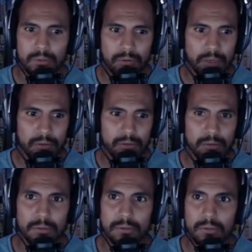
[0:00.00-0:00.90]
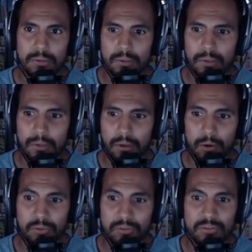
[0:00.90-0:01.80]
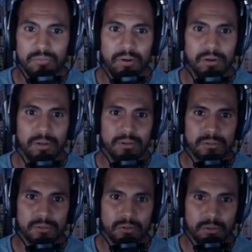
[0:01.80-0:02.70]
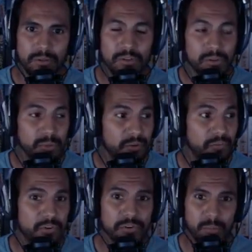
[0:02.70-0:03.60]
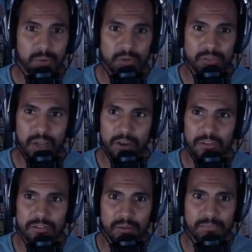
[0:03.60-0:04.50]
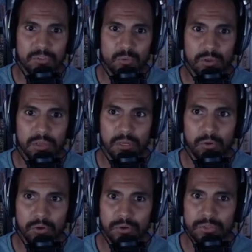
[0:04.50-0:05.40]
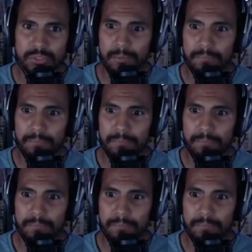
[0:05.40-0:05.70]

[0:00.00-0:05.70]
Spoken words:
Okay. Oh, this is very nice. This is gonna be our first upgrade. You see how he's swirling in orange?